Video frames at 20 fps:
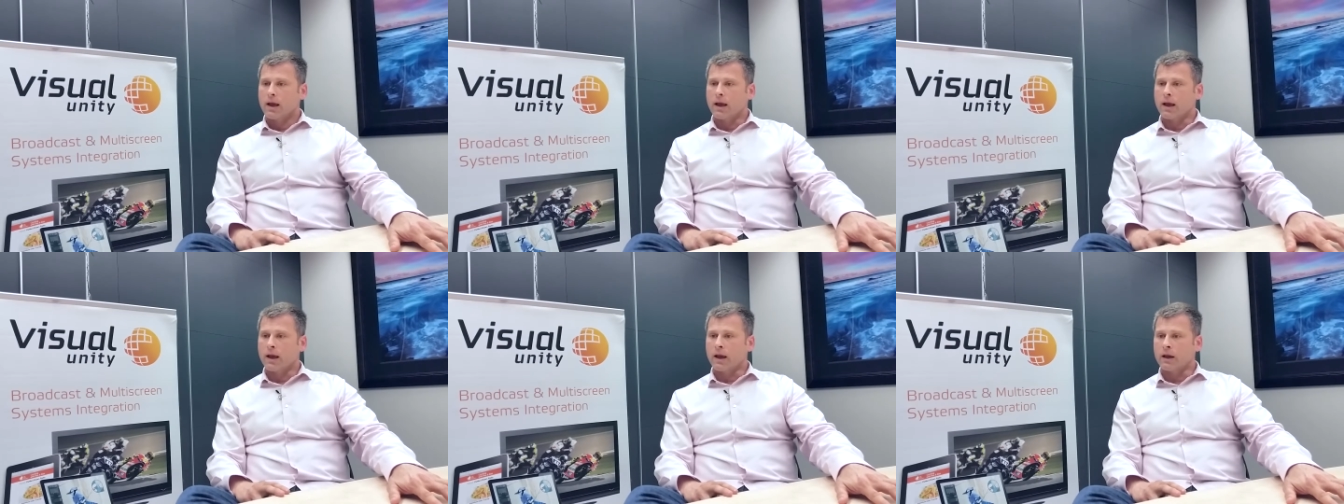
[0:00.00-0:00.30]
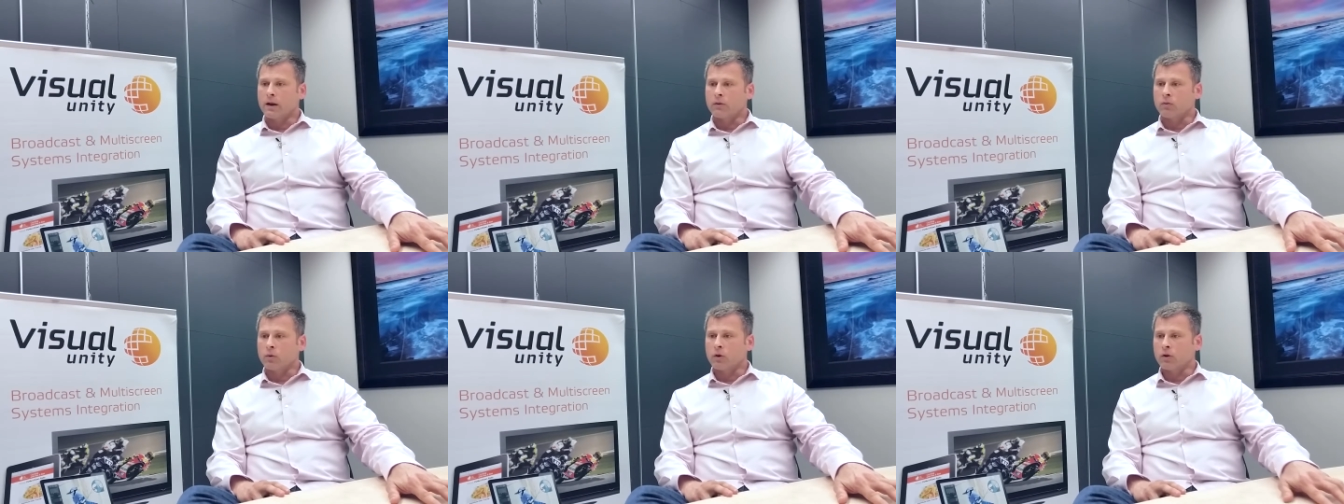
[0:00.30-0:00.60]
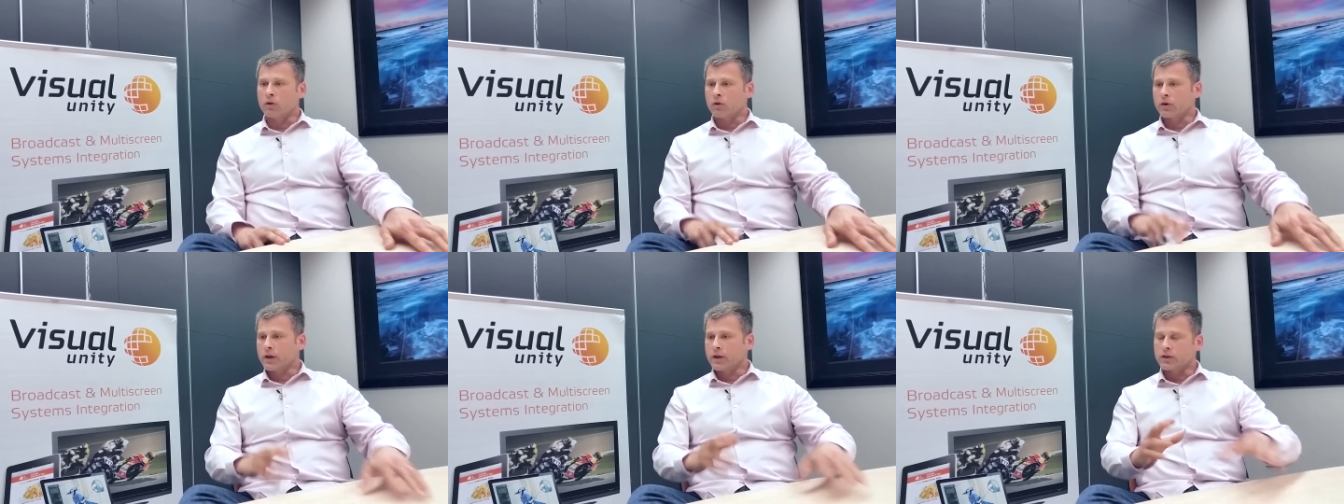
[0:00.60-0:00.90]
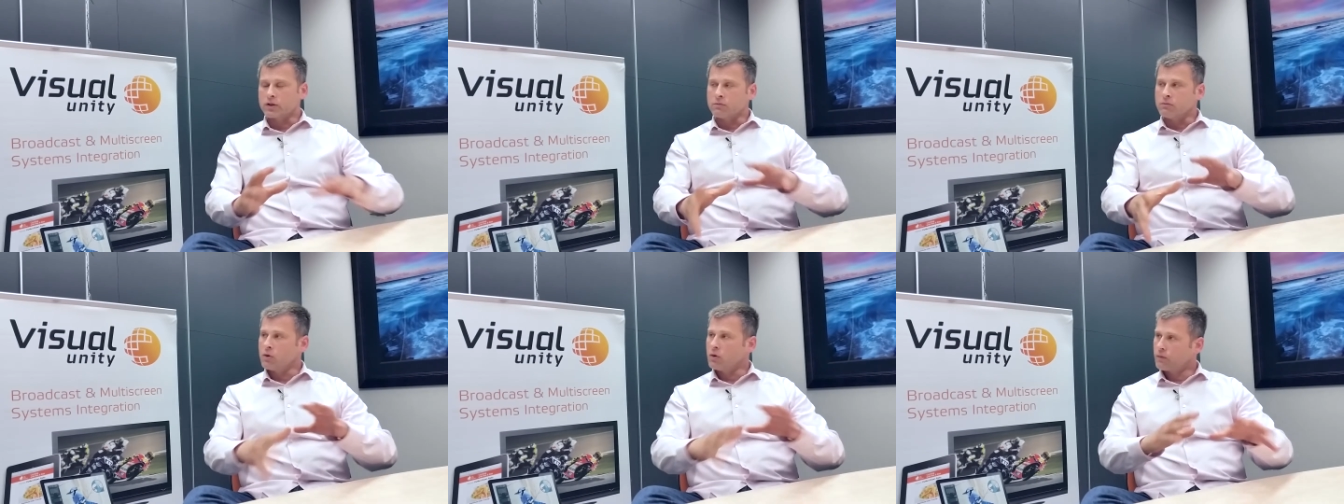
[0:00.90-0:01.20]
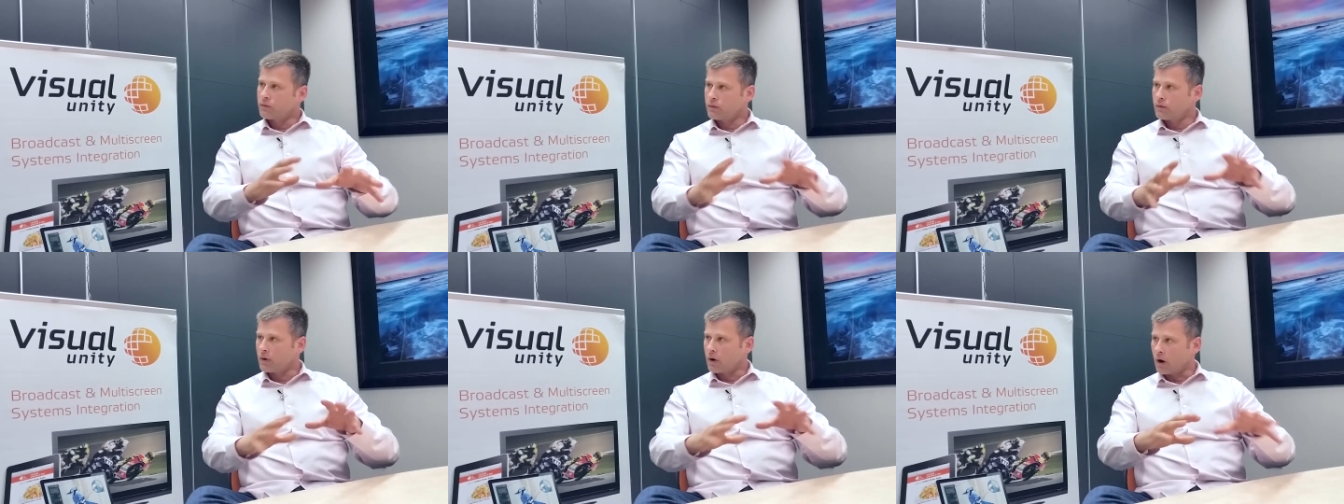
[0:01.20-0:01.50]
and we're looking to
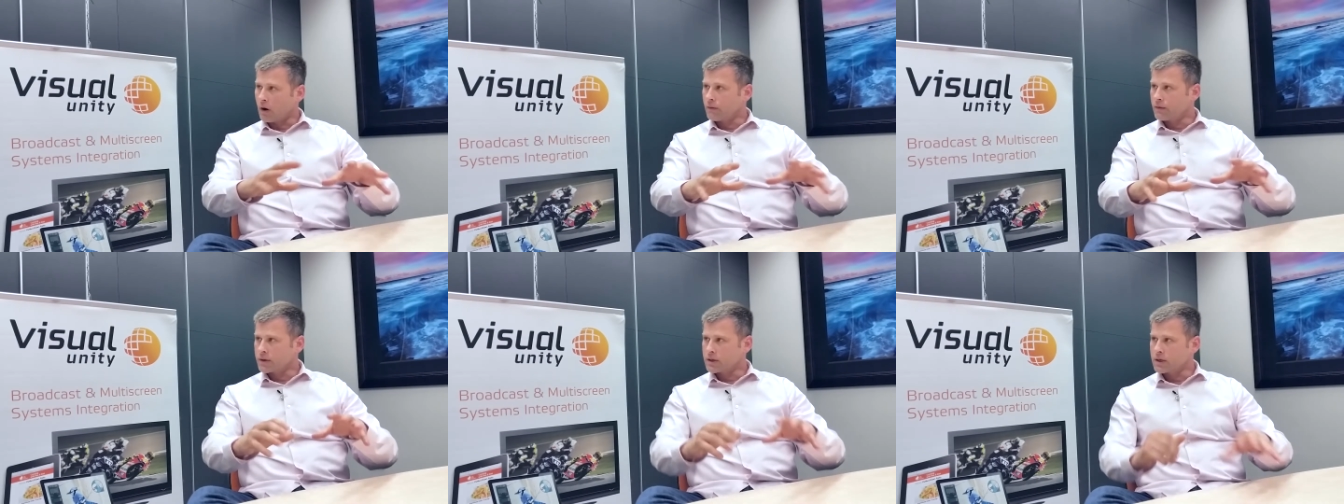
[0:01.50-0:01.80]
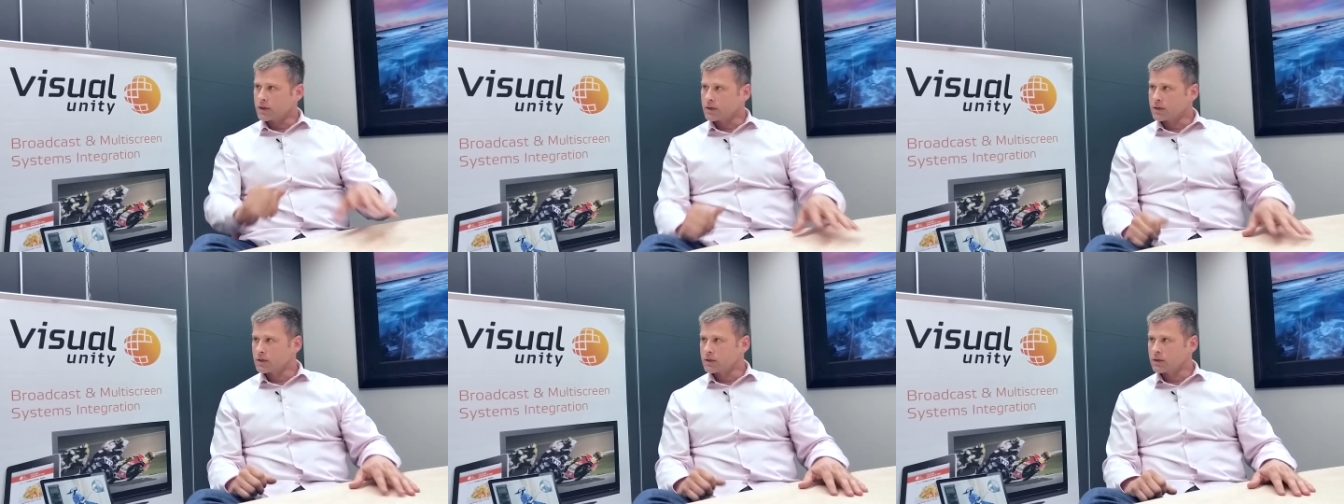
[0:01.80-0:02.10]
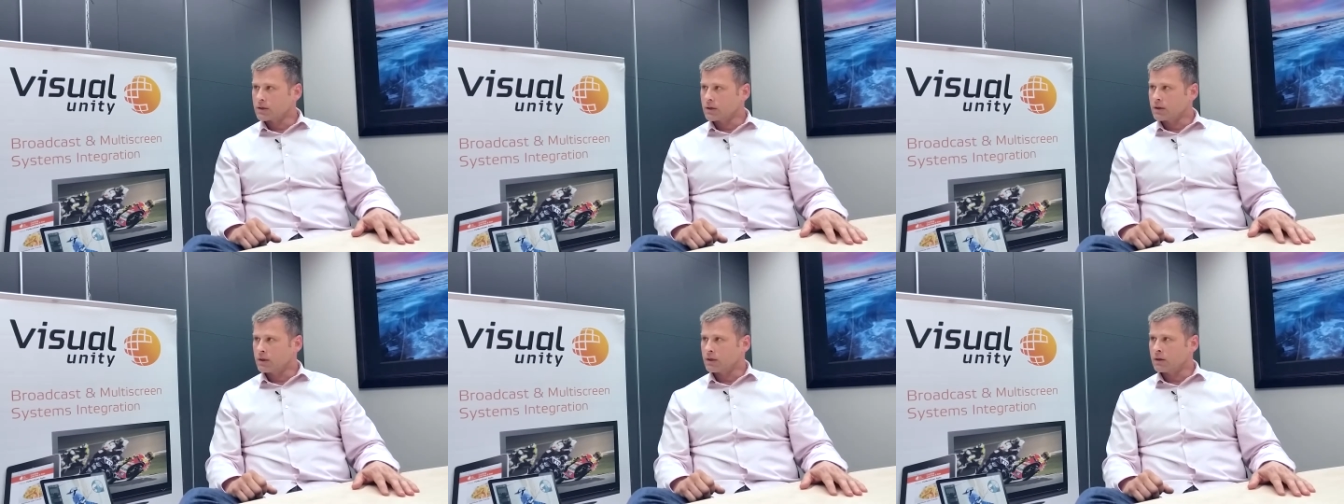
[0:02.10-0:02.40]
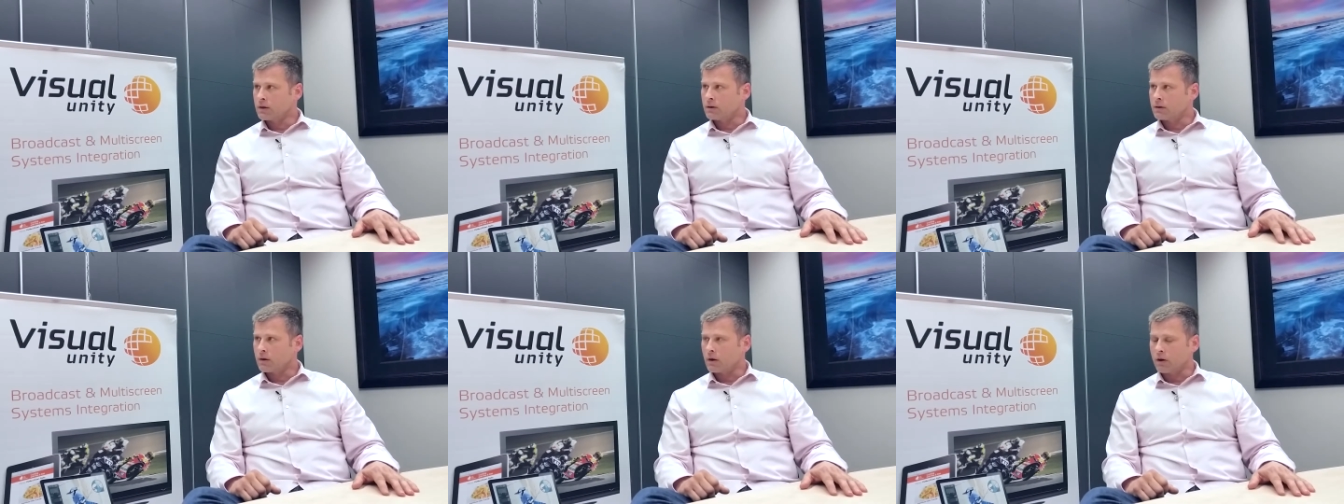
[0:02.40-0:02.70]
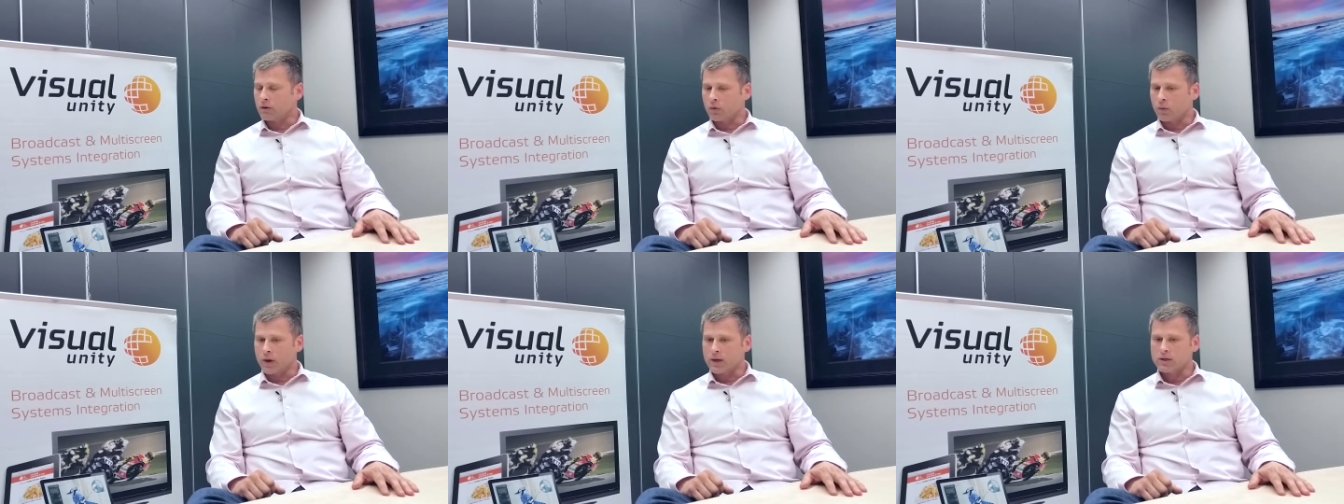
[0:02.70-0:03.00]
move offices
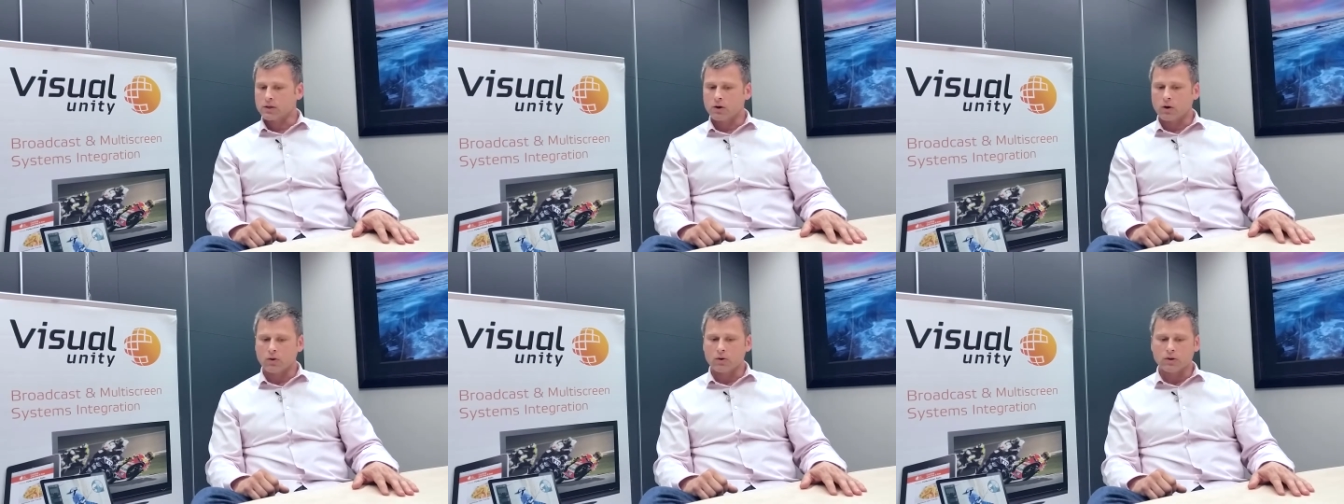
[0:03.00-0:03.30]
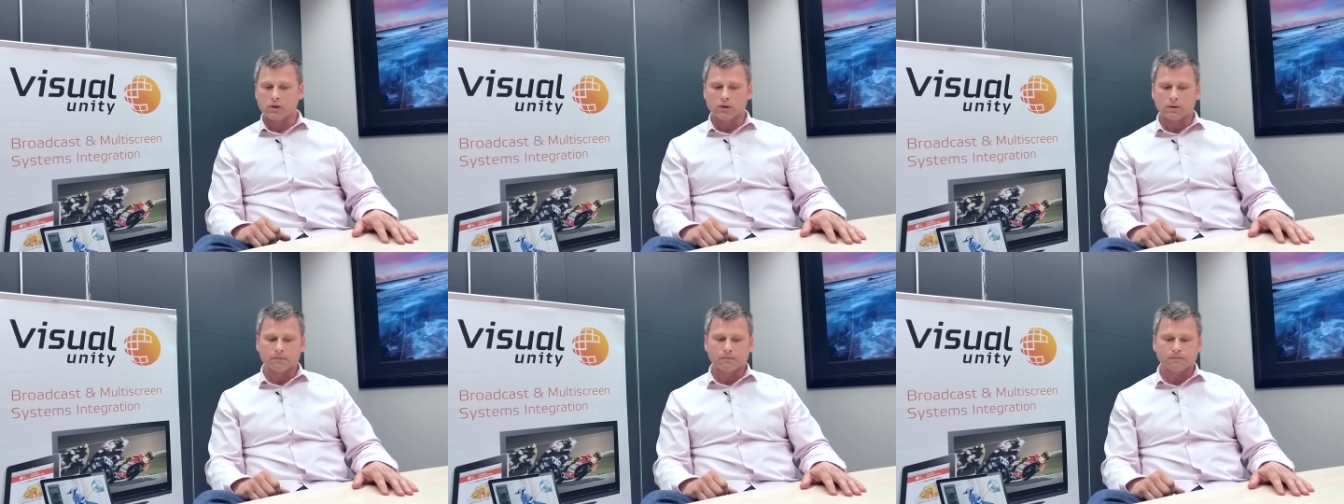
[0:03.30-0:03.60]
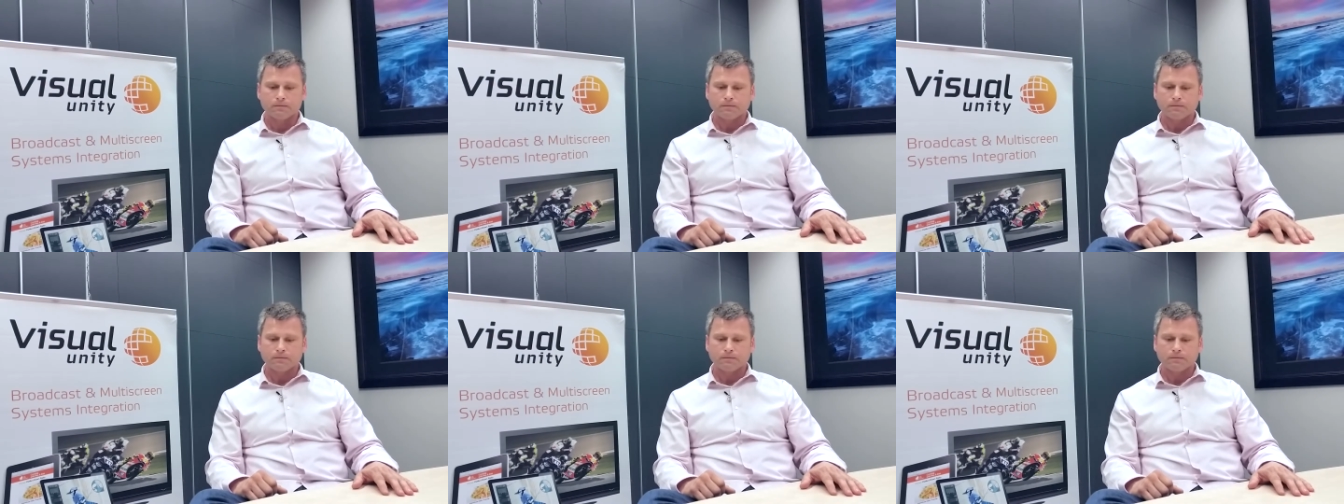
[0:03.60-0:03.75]
on the West Coast,